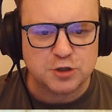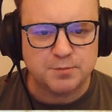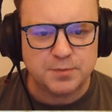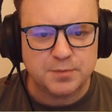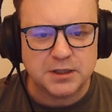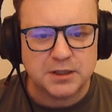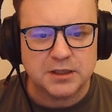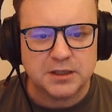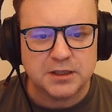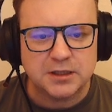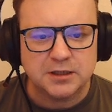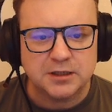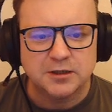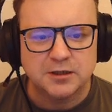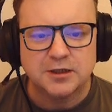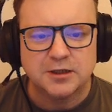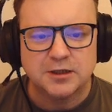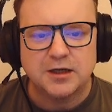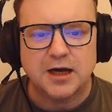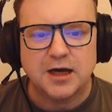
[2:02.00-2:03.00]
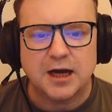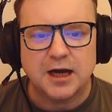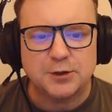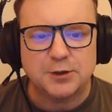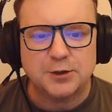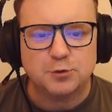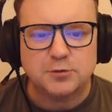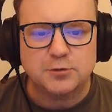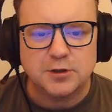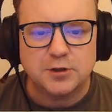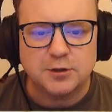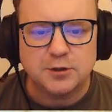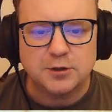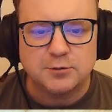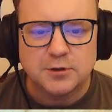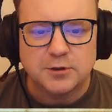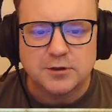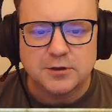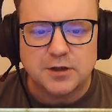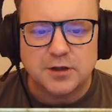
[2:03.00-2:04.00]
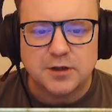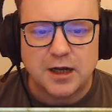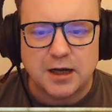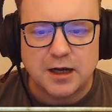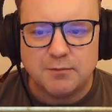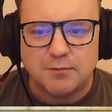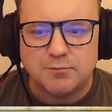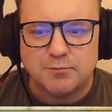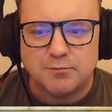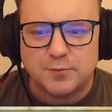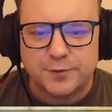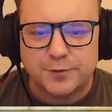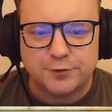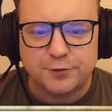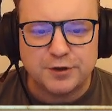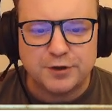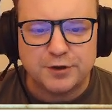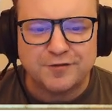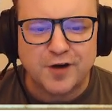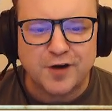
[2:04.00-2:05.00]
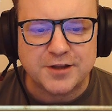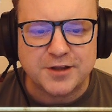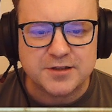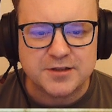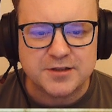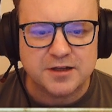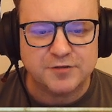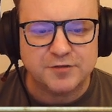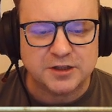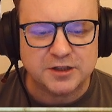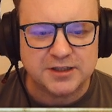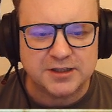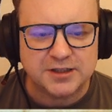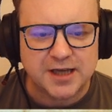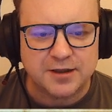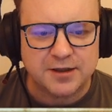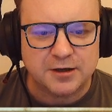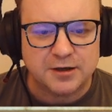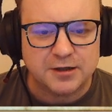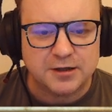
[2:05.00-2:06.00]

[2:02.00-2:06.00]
be, I don't know, 3 friends living together